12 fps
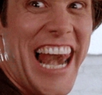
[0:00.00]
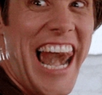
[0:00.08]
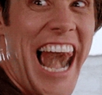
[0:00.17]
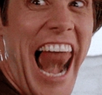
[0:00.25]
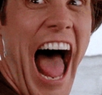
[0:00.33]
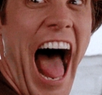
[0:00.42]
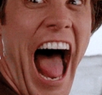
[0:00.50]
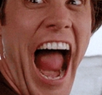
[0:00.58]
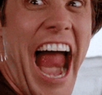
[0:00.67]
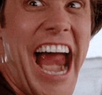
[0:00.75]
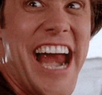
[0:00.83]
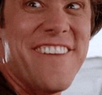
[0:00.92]
You know,
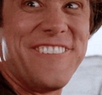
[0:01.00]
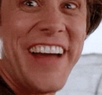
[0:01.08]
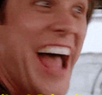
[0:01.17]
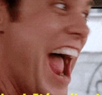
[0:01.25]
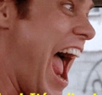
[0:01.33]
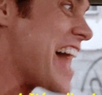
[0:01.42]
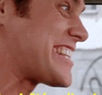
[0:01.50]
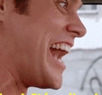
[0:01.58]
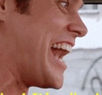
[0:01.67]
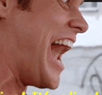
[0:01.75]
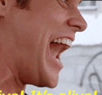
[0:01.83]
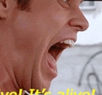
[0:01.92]
I think that's why I
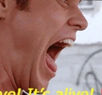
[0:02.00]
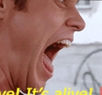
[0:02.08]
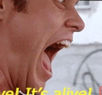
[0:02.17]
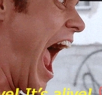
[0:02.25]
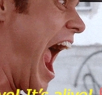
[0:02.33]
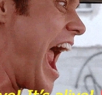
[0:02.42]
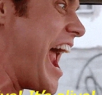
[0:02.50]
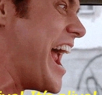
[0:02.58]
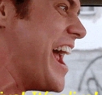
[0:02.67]
took the picture. I think I was